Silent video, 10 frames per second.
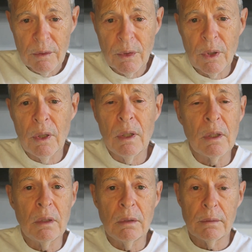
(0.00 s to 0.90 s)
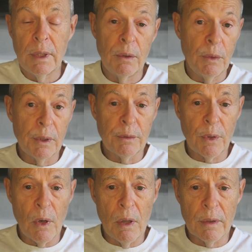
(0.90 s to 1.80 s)
For her, and really
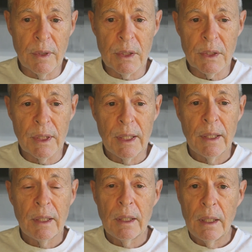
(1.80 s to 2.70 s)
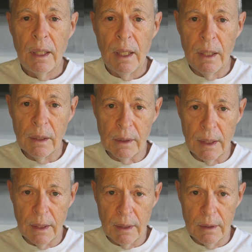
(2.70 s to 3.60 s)
for all of us,
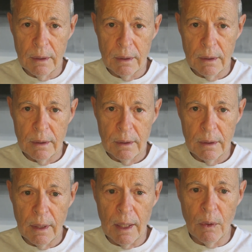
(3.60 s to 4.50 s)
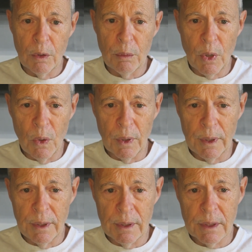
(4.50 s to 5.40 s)
healing our
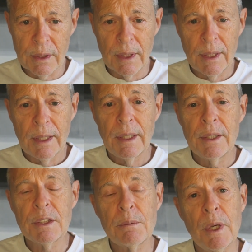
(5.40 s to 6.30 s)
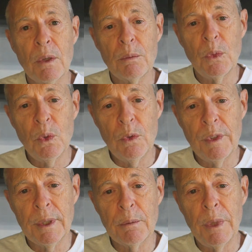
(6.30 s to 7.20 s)
brokenness is about
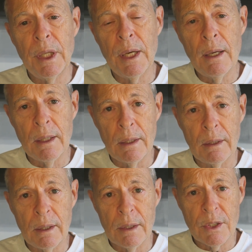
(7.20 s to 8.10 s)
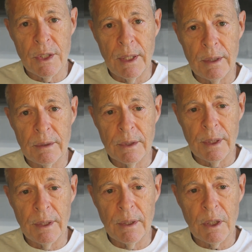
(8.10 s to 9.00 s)
moving beyond our shadows
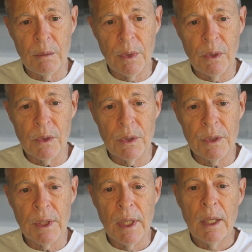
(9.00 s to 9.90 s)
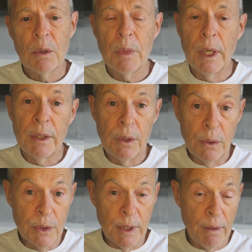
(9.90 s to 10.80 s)
and our compulsions by
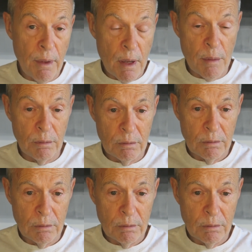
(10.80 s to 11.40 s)
using them